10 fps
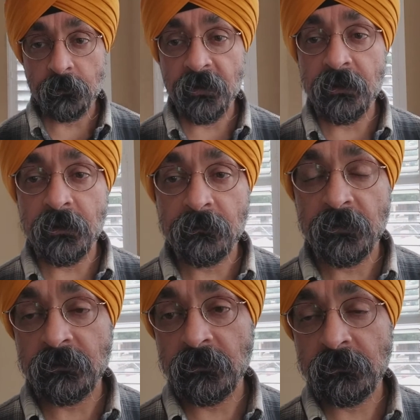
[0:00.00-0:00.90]
a PDF
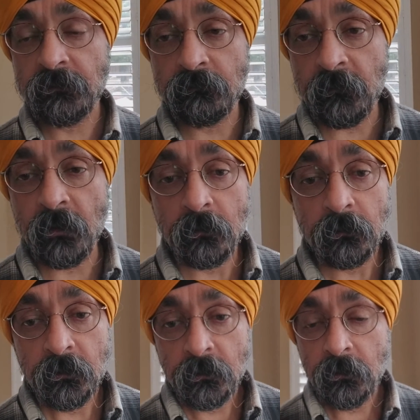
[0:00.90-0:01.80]
and just
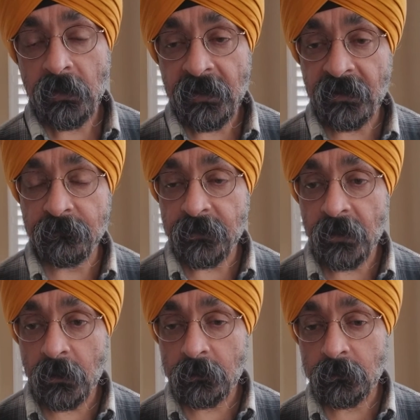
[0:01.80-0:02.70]
have
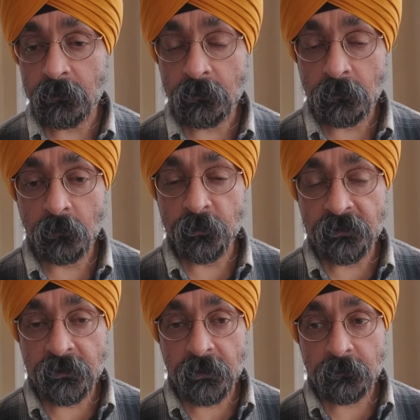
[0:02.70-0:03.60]
that
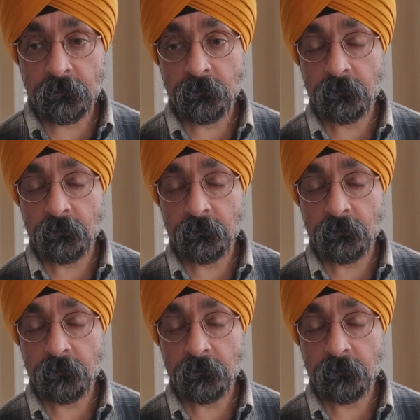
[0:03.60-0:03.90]
open that